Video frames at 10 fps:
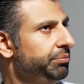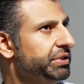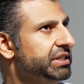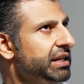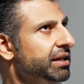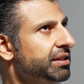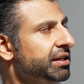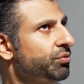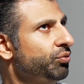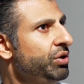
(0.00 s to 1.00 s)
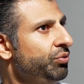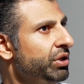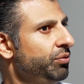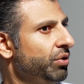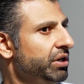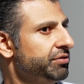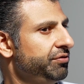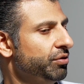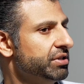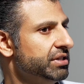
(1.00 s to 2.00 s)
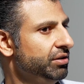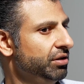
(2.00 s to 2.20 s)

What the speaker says: But today I think we really wanted to focus in